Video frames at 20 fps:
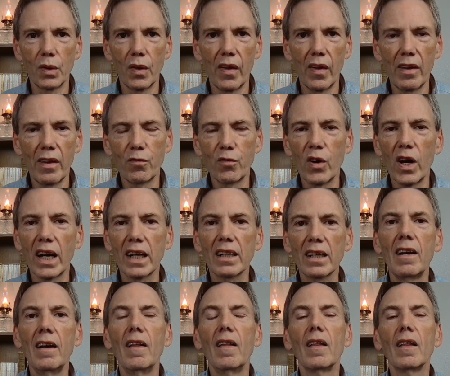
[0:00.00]
In fact,
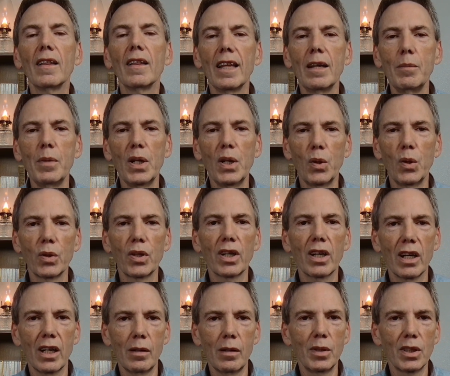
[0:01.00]
let me know in the
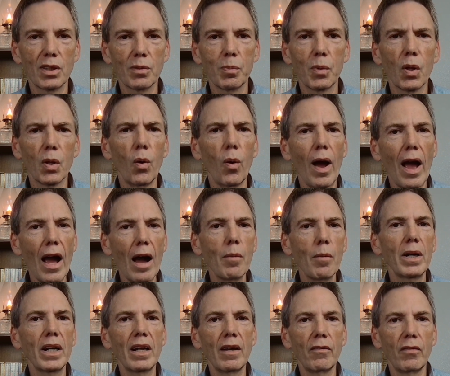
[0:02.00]
comments below how
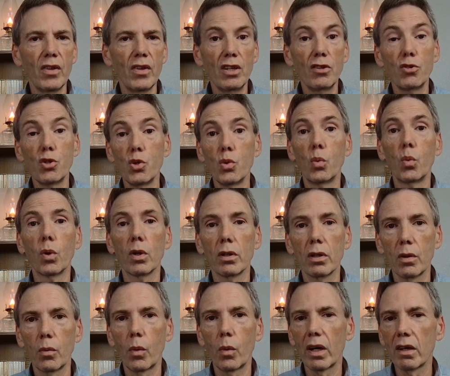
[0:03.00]
many of these you were
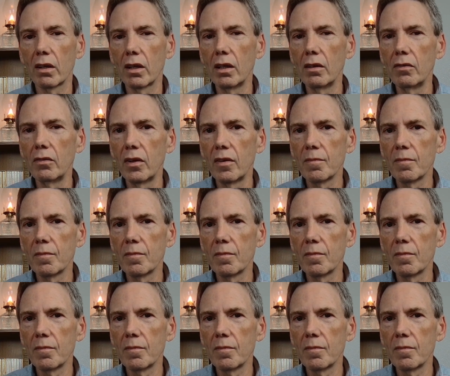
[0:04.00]
aware of,